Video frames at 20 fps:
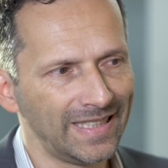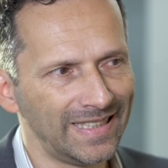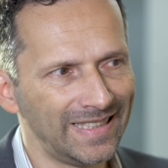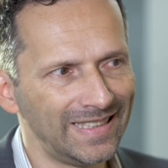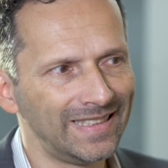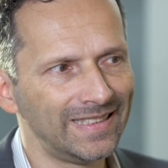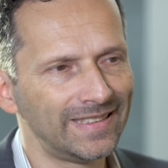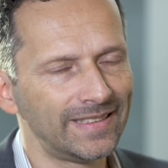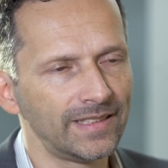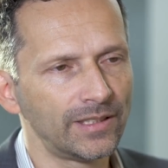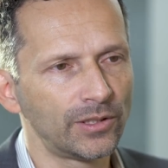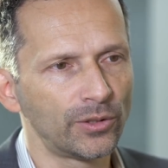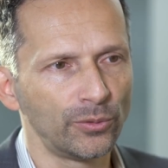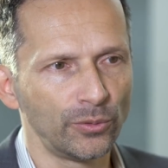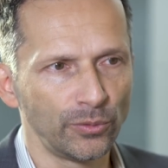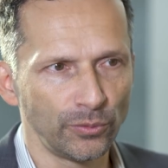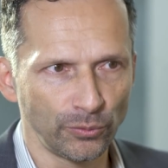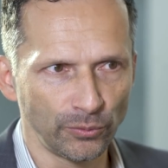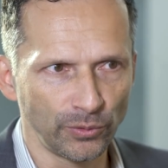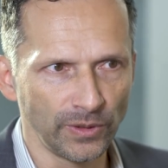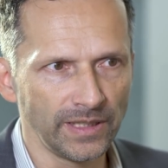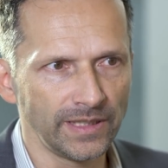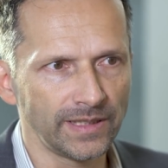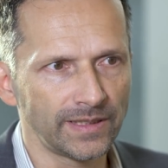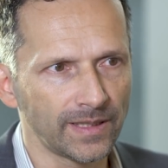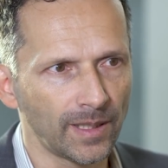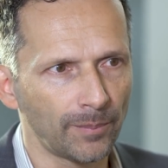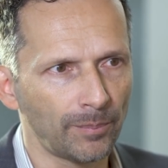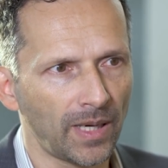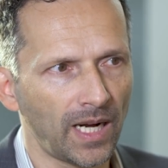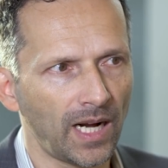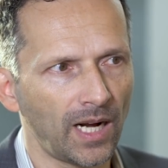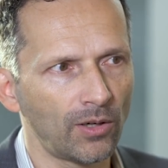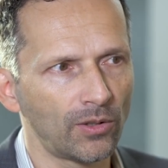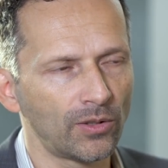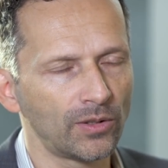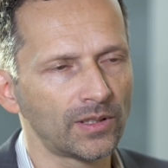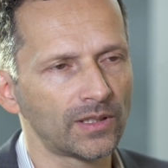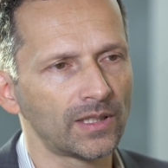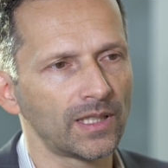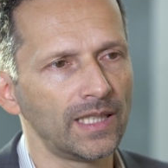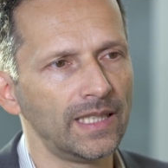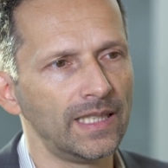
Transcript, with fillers: easy to reason about,